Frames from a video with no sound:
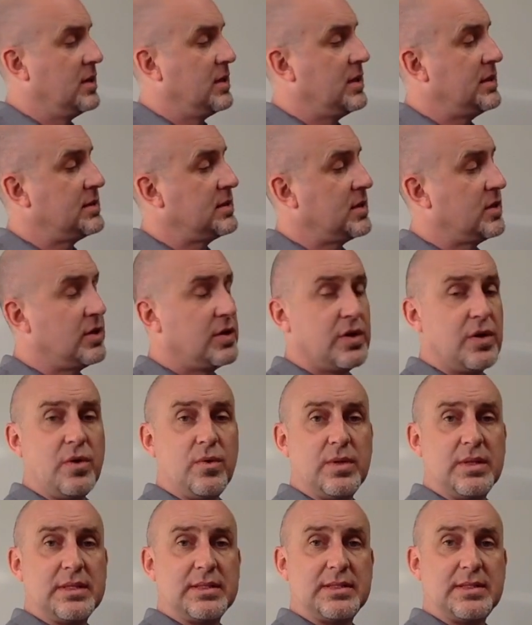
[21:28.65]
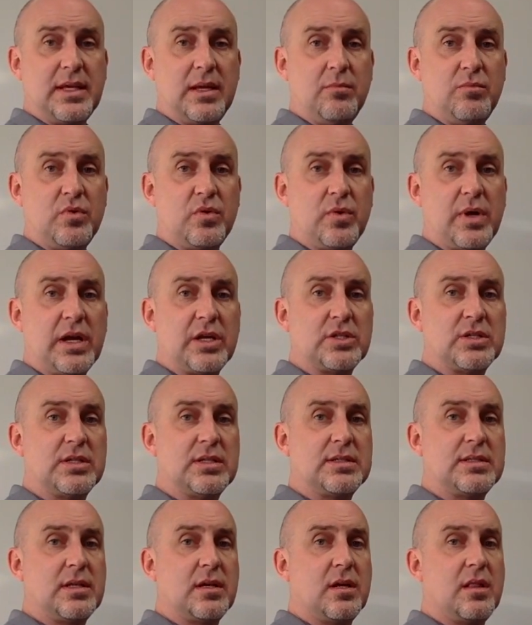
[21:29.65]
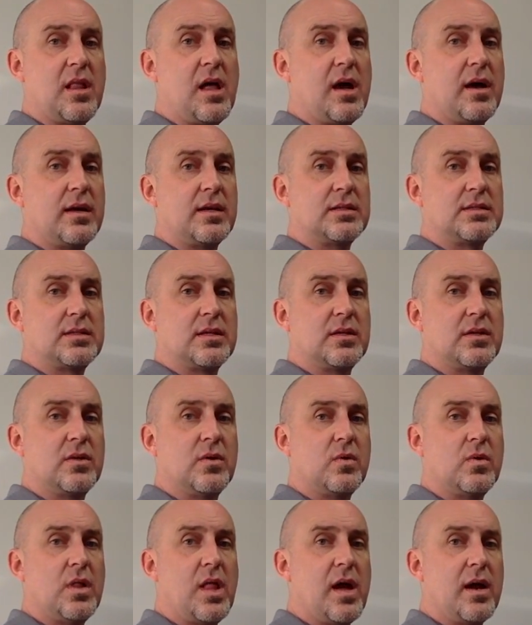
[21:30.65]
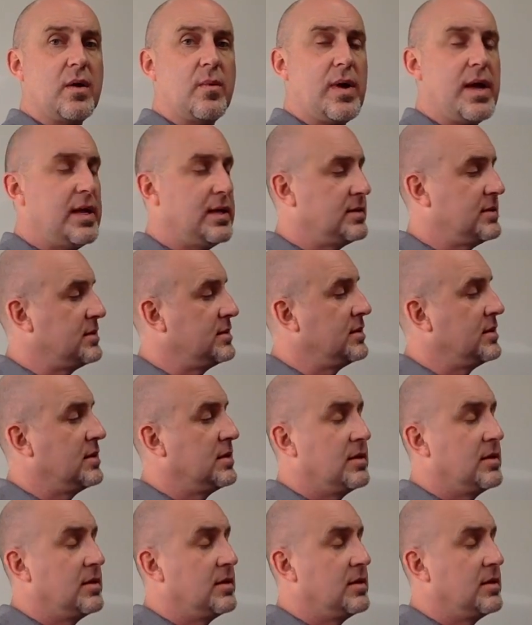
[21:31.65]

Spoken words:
it's gonna go in the same direction as a clock. It's gonna go clockwise.